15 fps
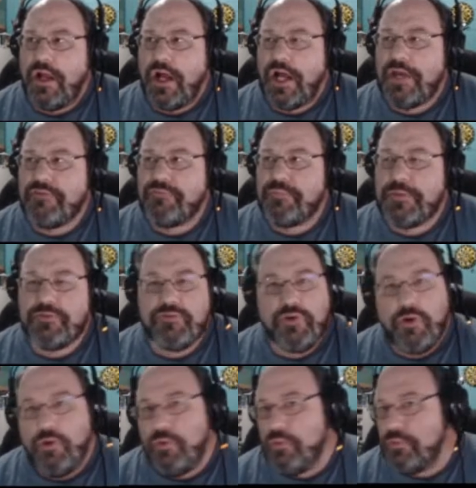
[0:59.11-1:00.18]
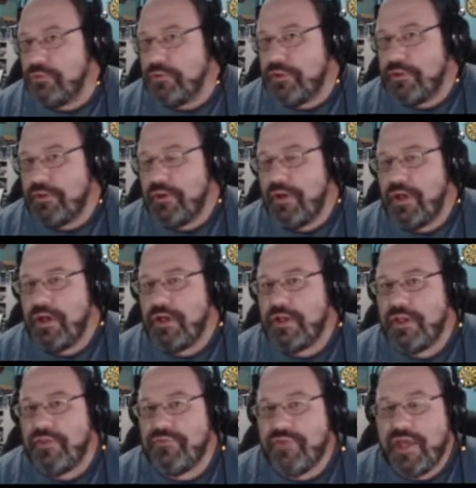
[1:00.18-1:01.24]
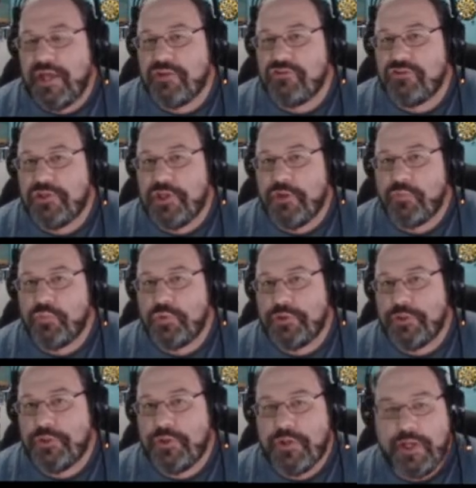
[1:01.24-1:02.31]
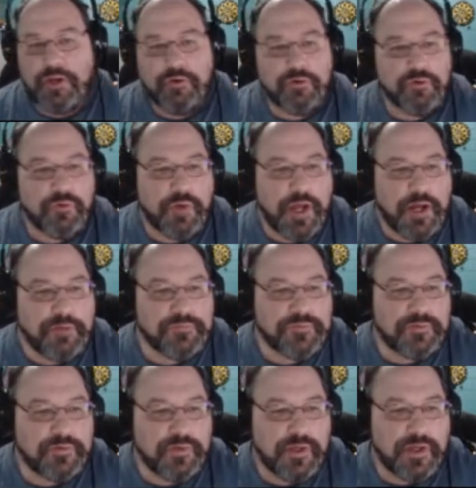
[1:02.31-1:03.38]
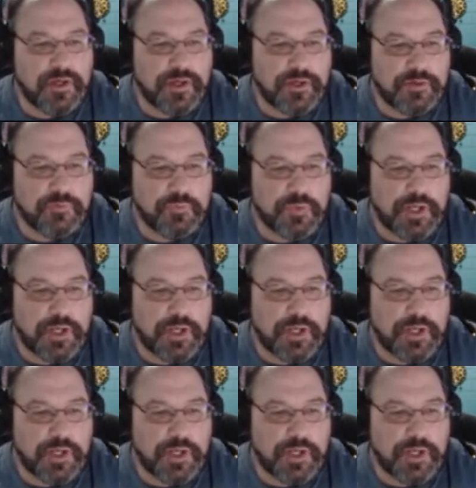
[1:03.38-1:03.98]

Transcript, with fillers: I've been told uh, is actually a really good aircraft. Uh, when